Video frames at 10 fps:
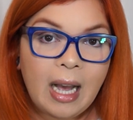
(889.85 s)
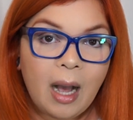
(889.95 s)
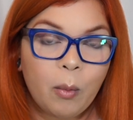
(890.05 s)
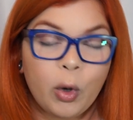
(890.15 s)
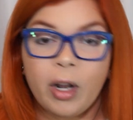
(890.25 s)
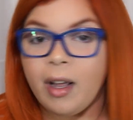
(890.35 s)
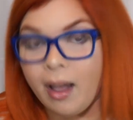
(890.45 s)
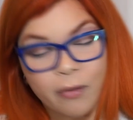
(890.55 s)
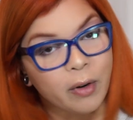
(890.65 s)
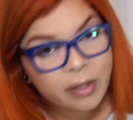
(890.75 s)
We're gonna
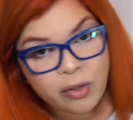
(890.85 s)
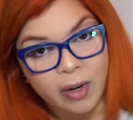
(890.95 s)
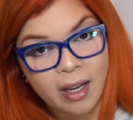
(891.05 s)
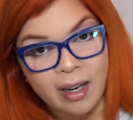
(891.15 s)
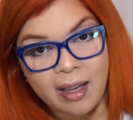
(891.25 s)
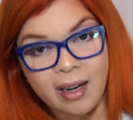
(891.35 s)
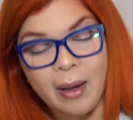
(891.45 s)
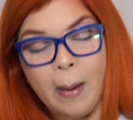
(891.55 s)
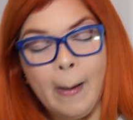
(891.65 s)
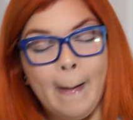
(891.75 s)
get
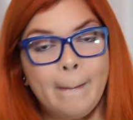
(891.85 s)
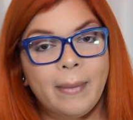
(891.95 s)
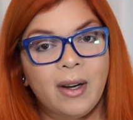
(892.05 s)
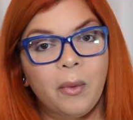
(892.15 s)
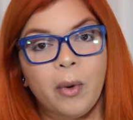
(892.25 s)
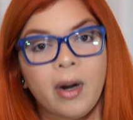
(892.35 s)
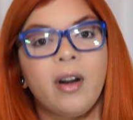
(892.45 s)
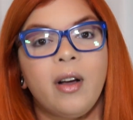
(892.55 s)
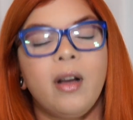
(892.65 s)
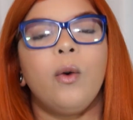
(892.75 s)
frustrated but
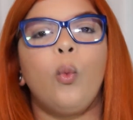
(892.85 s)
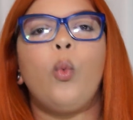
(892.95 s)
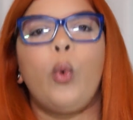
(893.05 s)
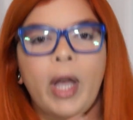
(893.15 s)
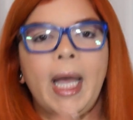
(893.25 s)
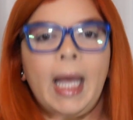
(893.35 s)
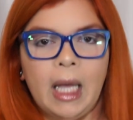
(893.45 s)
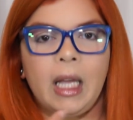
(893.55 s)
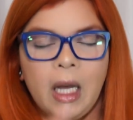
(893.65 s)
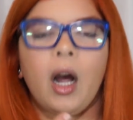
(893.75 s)

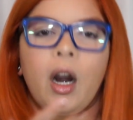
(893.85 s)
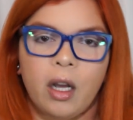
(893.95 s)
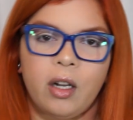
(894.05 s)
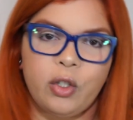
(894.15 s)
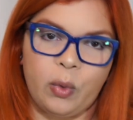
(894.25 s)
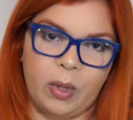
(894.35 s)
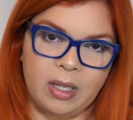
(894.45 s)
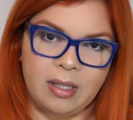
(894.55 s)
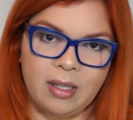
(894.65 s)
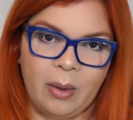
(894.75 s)
we are gonna do
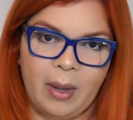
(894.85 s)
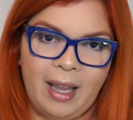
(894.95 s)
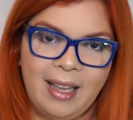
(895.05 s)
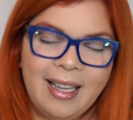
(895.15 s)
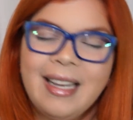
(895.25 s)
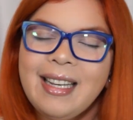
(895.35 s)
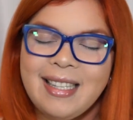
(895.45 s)
this, okay?